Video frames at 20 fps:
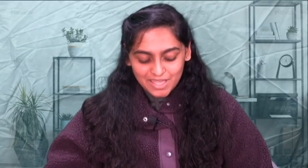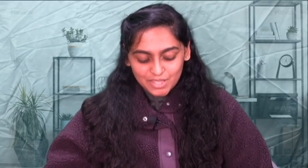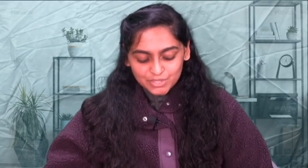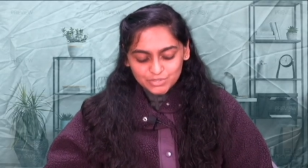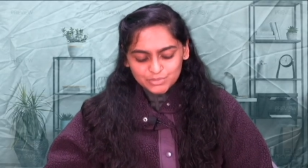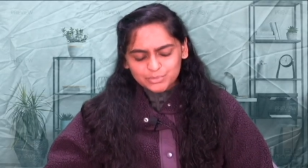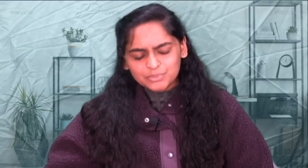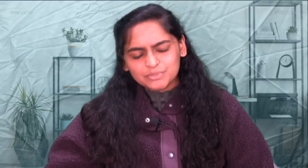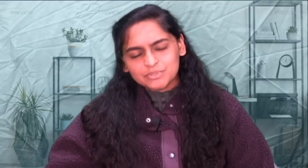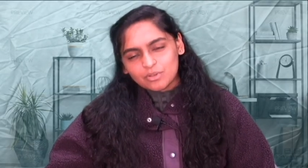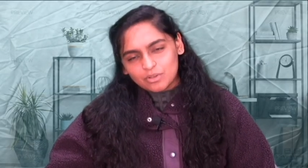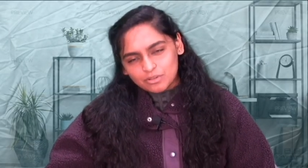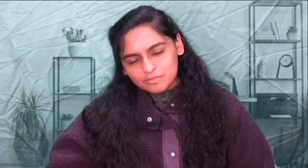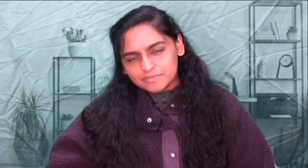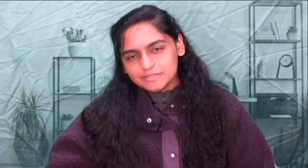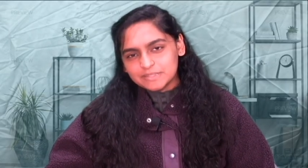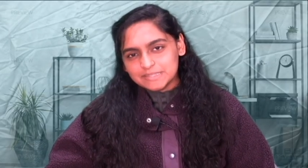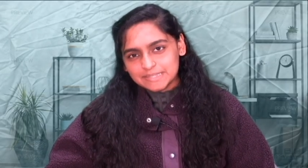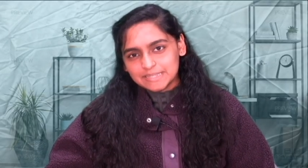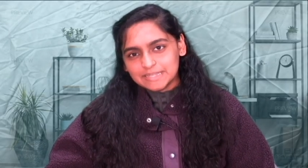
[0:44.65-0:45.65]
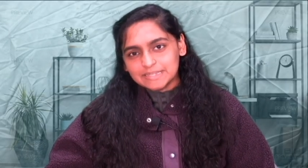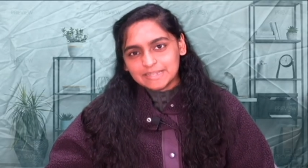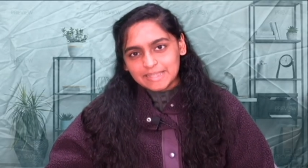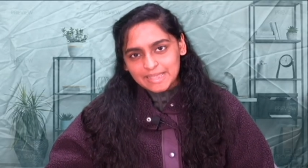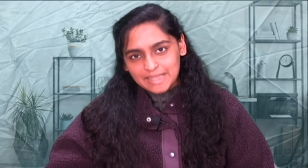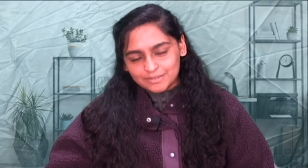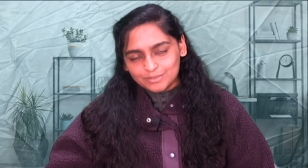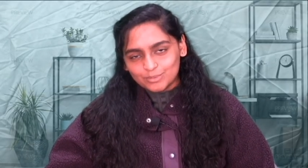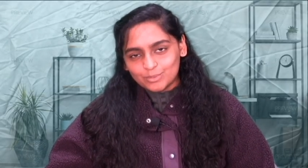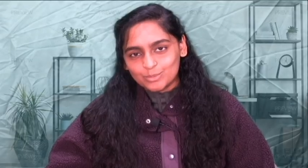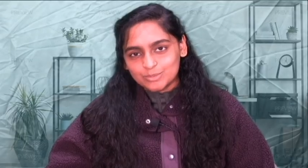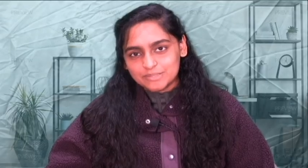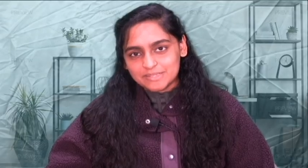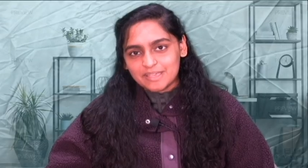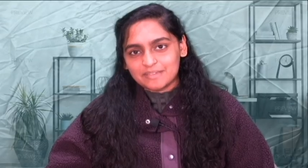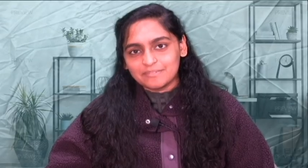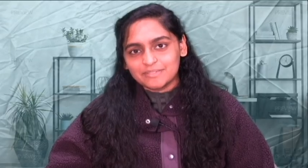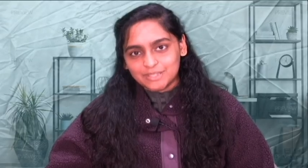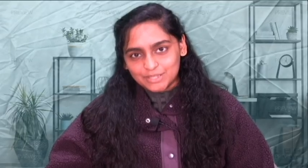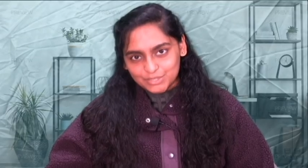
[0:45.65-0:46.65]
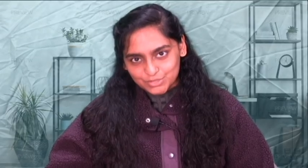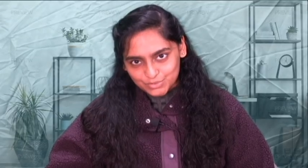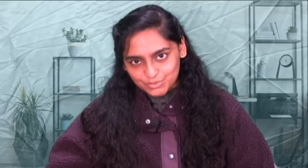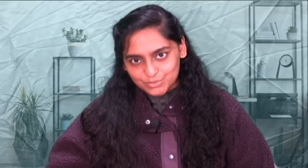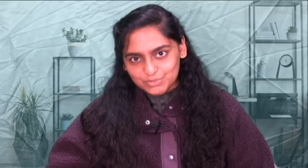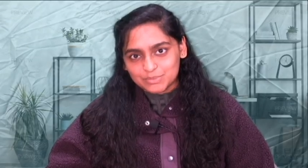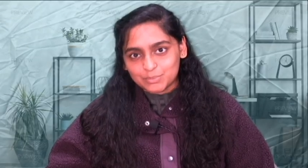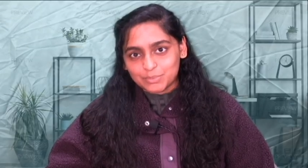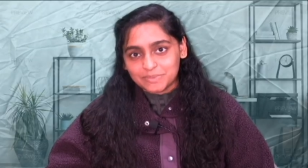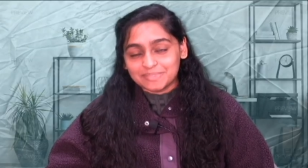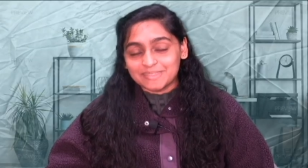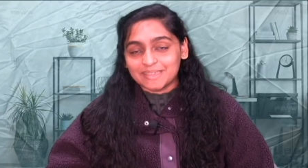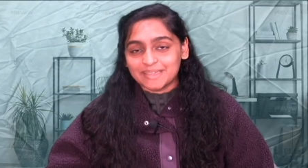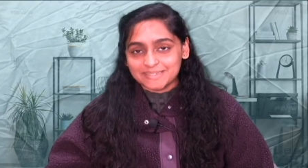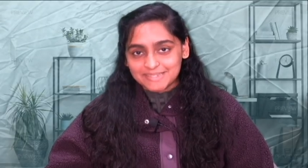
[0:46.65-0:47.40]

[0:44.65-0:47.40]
You would often see landlords having issues with their